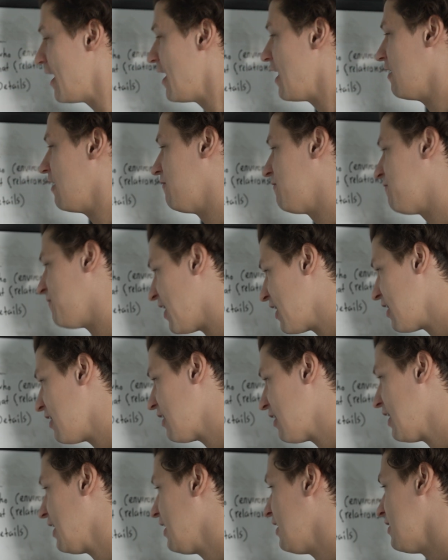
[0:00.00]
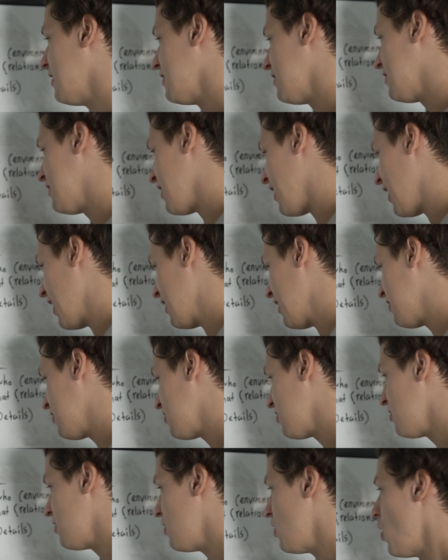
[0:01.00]
And finally,
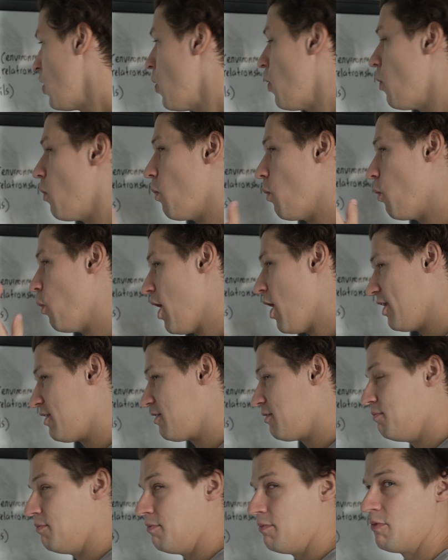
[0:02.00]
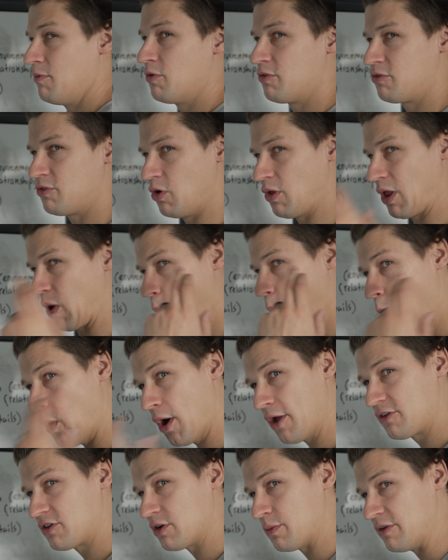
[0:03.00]
tight, what? So like
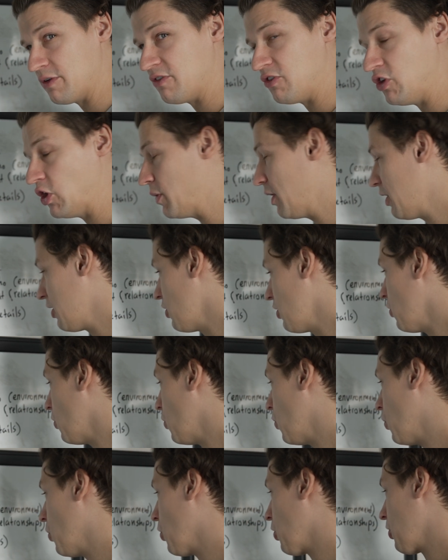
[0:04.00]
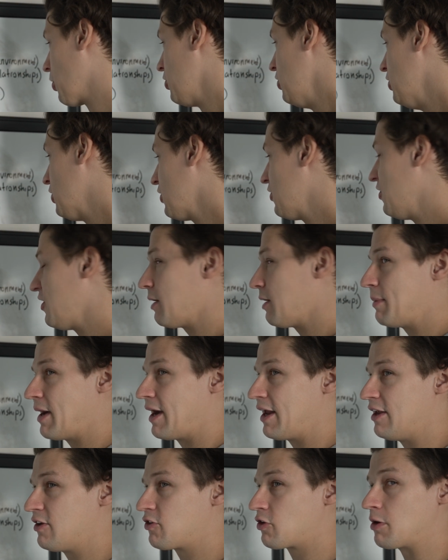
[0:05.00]
what someone's doing. Or you can think about
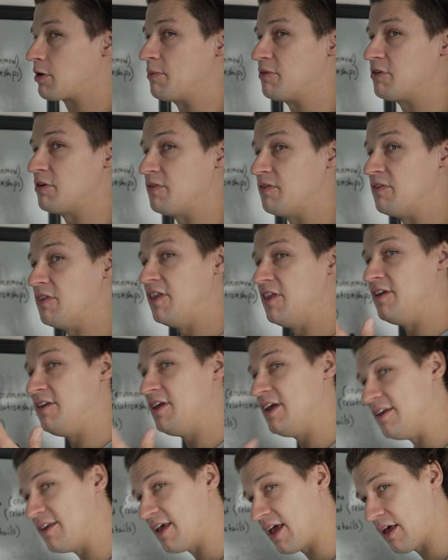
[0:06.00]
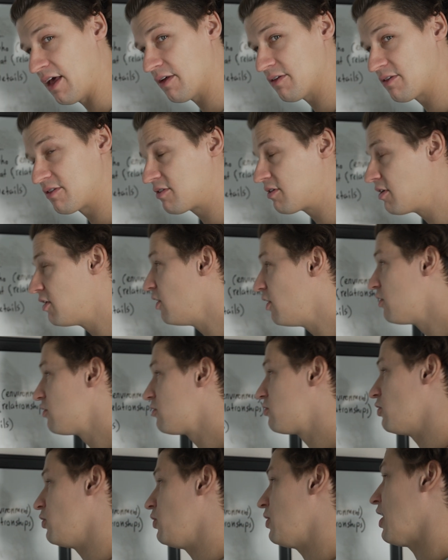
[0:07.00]
it in terms of the details.
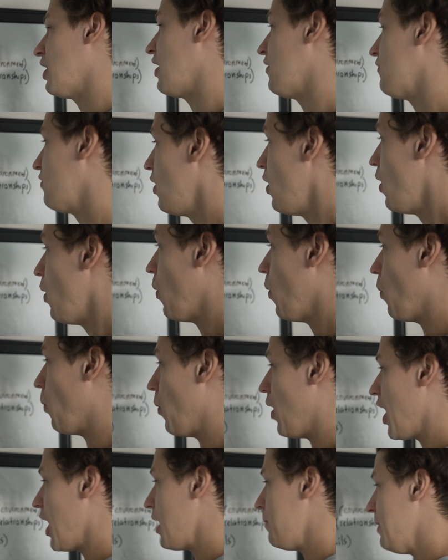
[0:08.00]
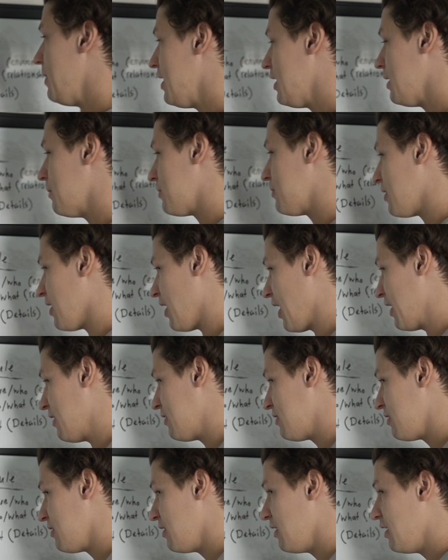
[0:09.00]
So you have wide, medium,
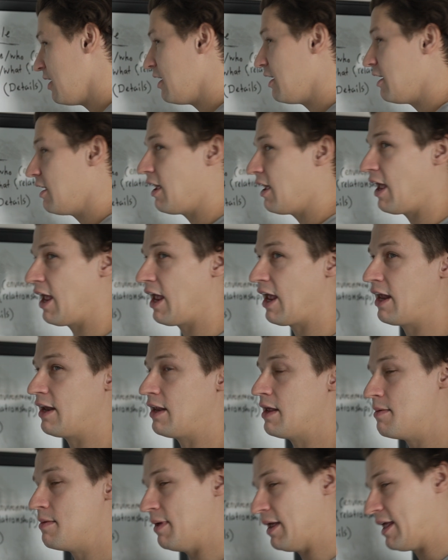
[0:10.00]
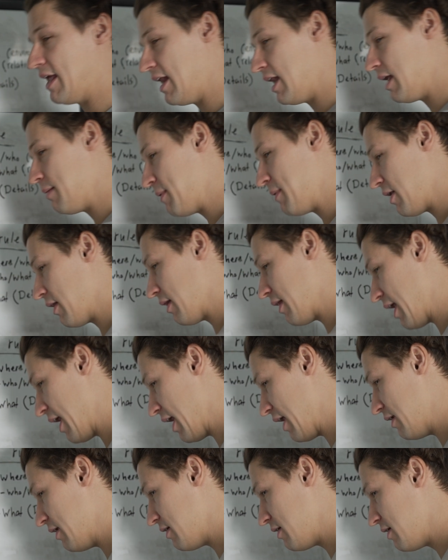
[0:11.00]
tight, and beginning, middle,
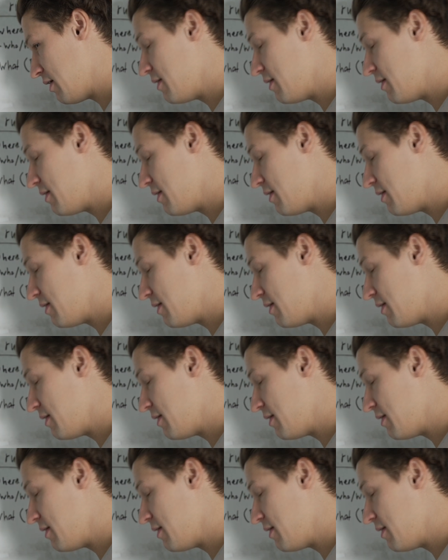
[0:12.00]
end.